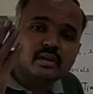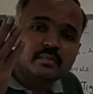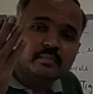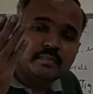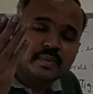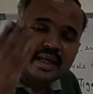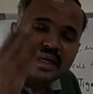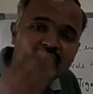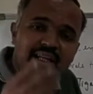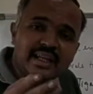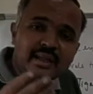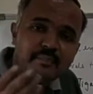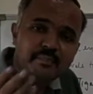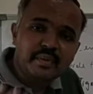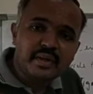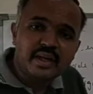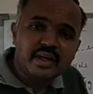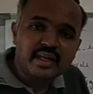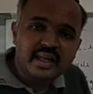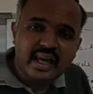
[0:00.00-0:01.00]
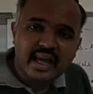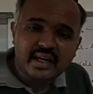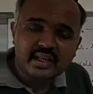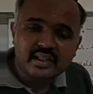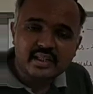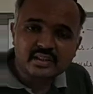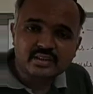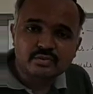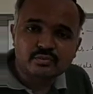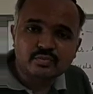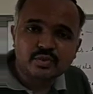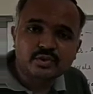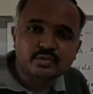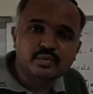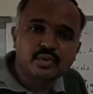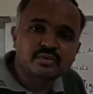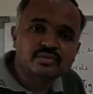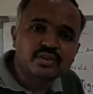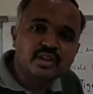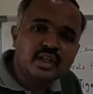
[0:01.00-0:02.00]
prickly pear cactus, which
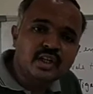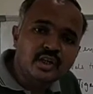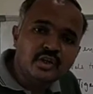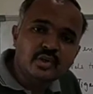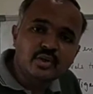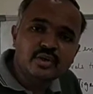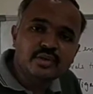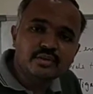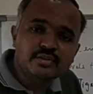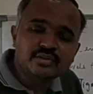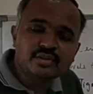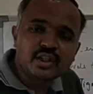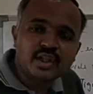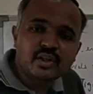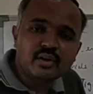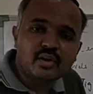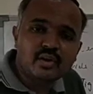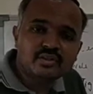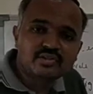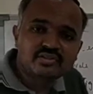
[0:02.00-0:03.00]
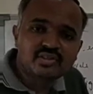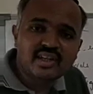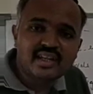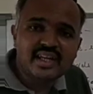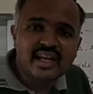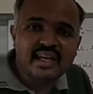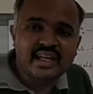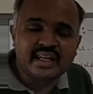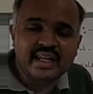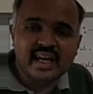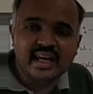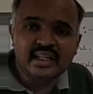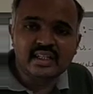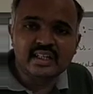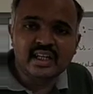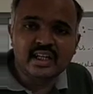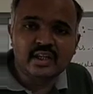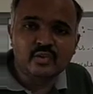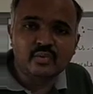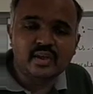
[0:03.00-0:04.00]
was introduced in Australia in
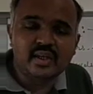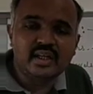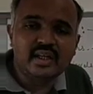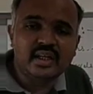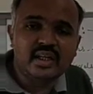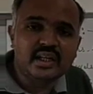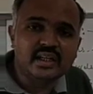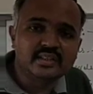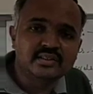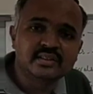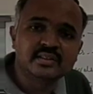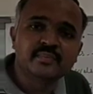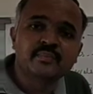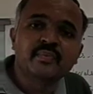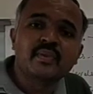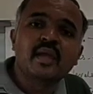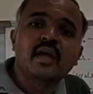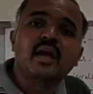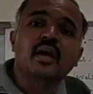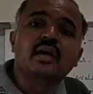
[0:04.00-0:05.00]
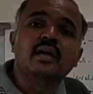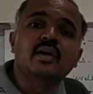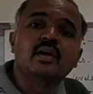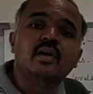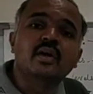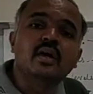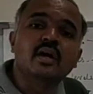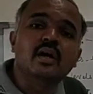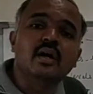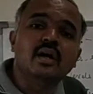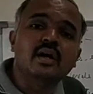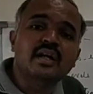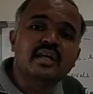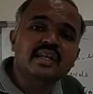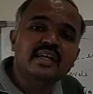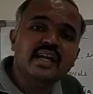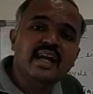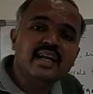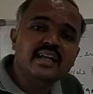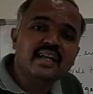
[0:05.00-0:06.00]
1920s,
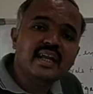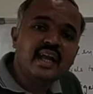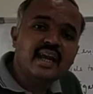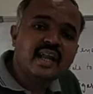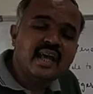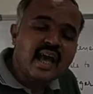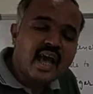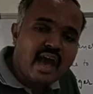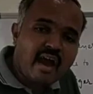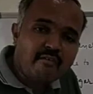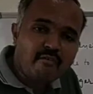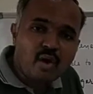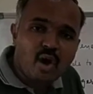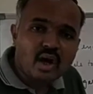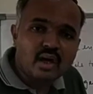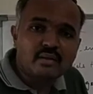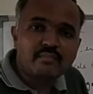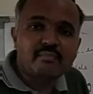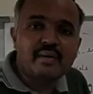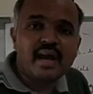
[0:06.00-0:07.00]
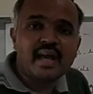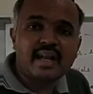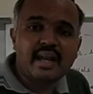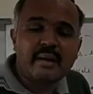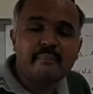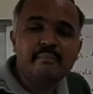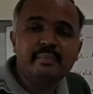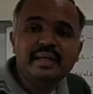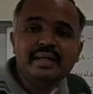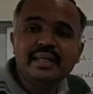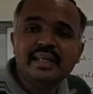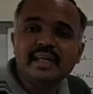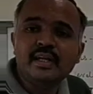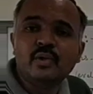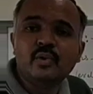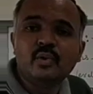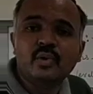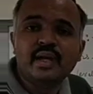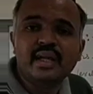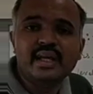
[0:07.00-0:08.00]
created havoc by rapidly
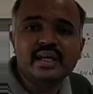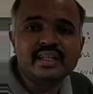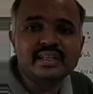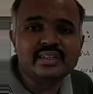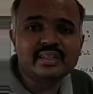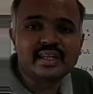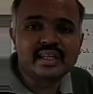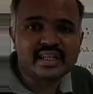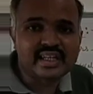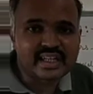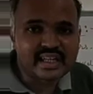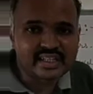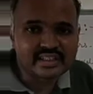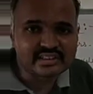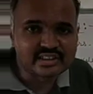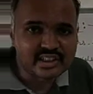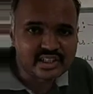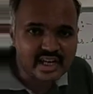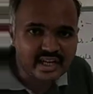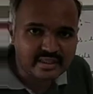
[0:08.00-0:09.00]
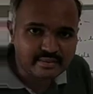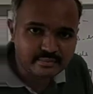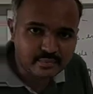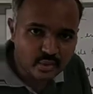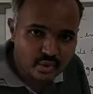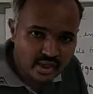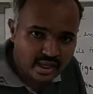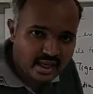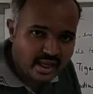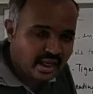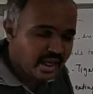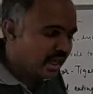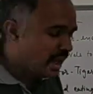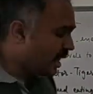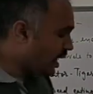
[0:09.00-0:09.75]
growing in the rangeland. Okay,